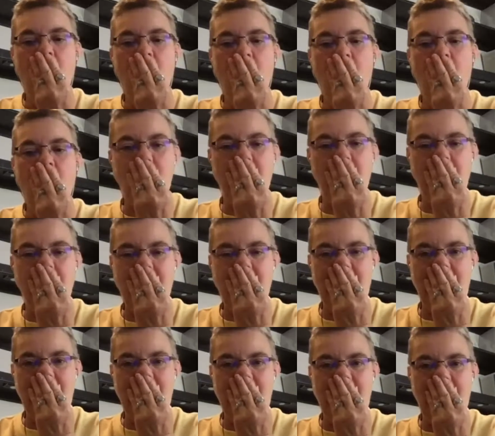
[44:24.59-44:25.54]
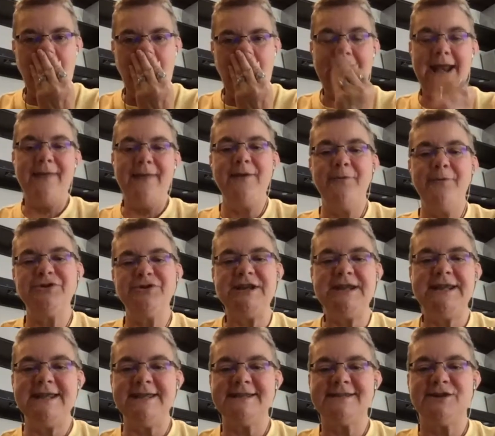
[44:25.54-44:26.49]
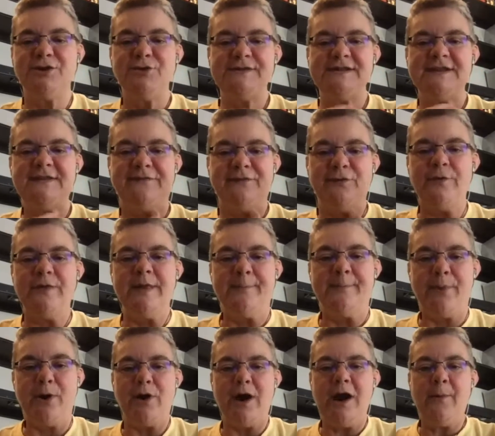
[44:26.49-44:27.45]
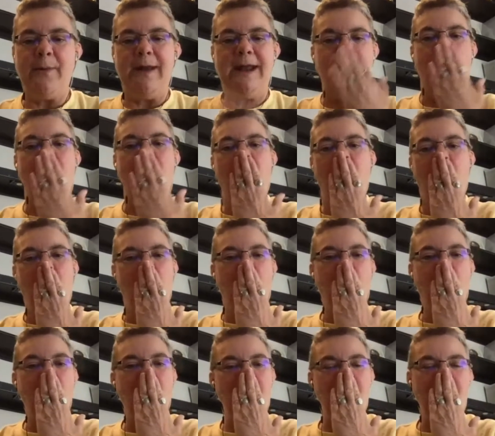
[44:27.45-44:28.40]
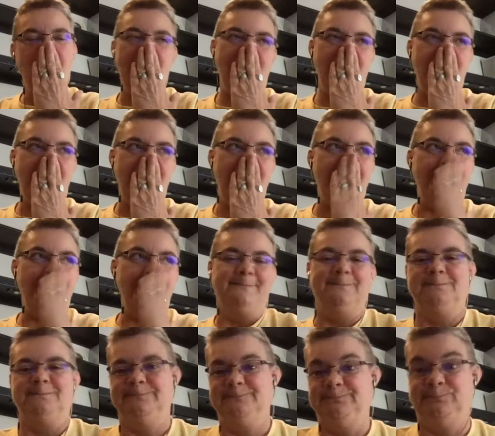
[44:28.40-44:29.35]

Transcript: what? And then when she kissed Husiku in the bar, I went, what?